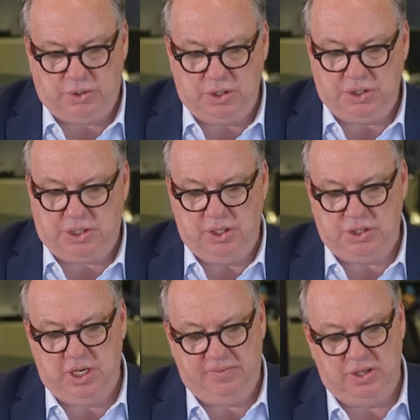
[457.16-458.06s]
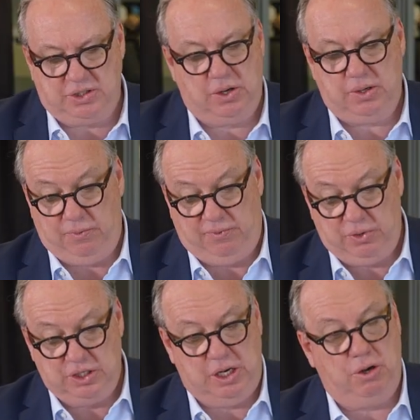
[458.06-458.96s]
opportunities can you see for
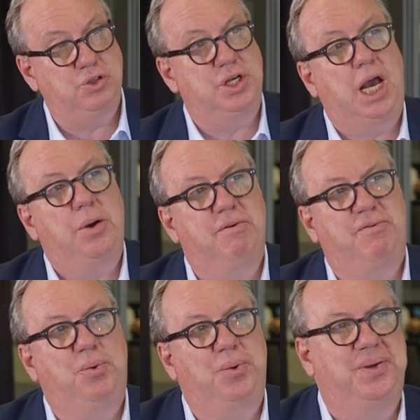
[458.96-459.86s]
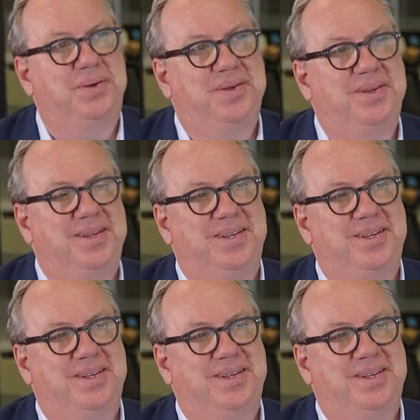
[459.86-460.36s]
the technology going forward? Look,